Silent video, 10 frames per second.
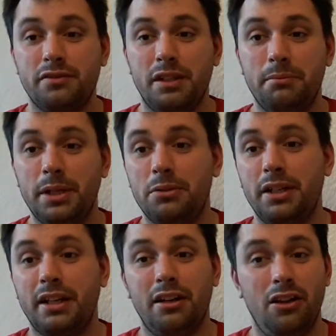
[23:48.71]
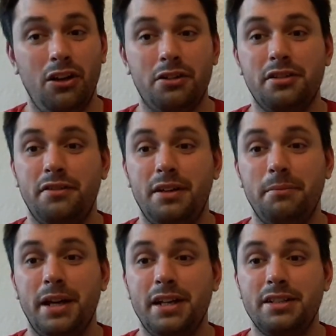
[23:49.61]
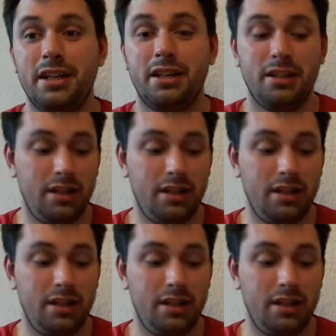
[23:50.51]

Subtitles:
fun building and a lot of fun painting.